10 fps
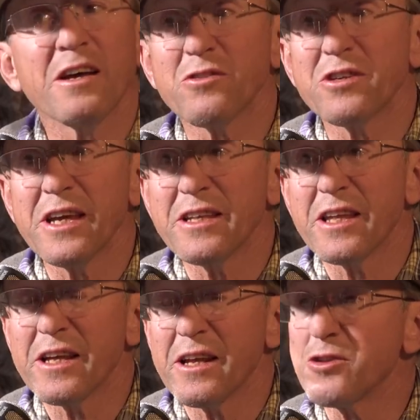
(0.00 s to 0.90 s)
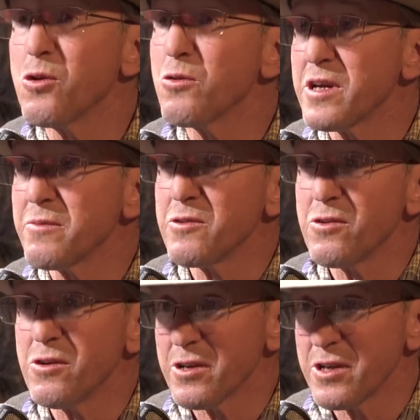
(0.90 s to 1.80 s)
understand that. Don't get me
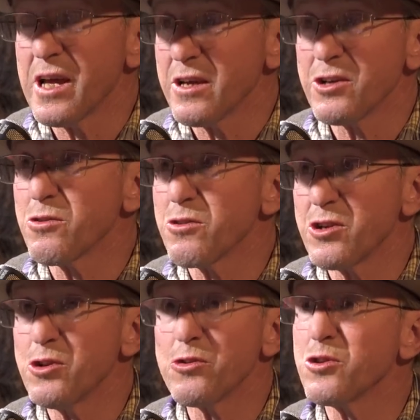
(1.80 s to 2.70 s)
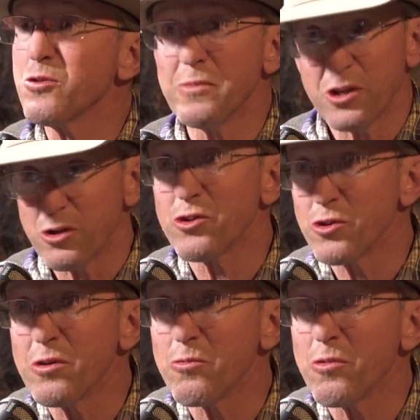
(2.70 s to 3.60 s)
wrong. Yeah, but you're
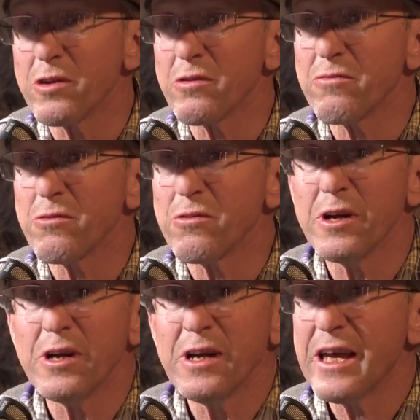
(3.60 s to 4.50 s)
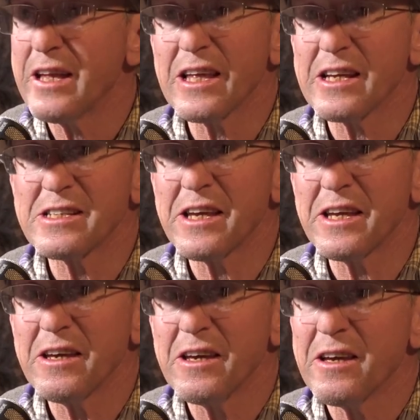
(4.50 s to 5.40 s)
doing wonderful. And like say,